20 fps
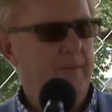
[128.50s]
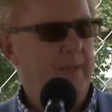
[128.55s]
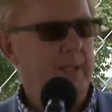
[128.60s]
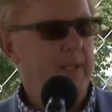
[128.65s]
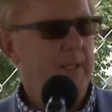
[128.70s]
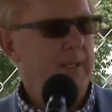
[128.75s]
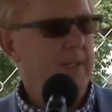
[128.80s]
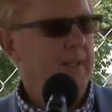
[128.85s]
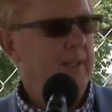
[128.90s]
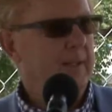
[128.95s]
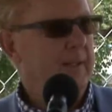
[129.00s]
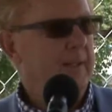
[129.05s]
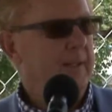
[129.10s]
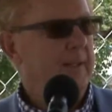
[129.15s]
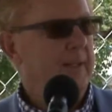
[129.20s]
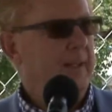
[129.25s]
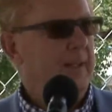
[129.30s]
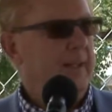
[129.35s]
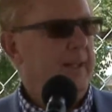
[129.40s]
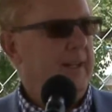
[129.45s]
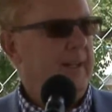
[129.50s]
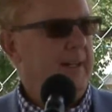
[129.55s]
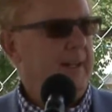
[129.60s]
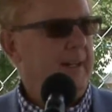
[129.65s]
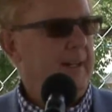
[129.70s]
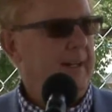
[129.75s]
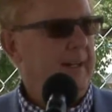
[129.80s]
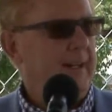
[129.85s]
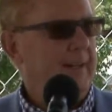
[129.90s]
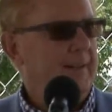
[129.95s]
the
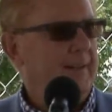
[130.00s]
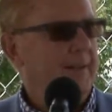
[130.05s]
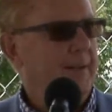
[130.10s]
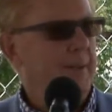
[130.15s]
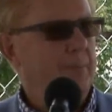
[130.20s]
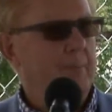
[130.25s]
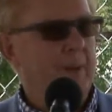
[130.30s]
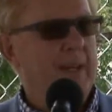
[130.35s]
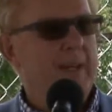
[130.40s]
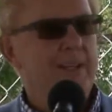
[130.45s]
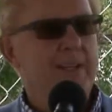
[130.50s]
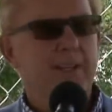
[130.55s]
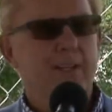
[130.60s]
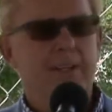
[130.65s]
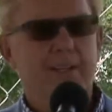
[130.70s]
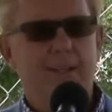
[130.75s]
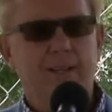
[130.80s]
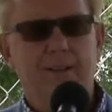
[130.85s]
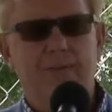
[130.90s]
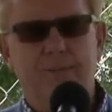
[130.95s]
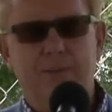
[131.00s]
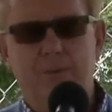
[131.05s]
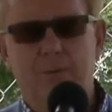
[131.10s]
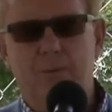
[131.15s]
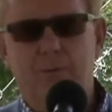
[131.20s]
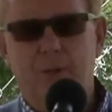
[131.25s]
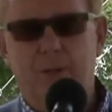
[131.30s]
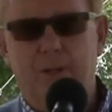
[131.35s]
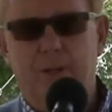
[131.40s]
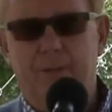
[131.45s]
opinion, if you
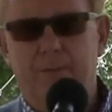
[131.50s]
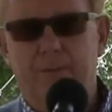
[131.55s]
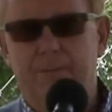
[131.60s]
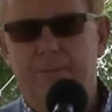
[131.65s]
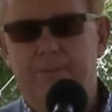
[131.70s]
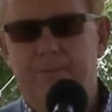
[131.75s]
will.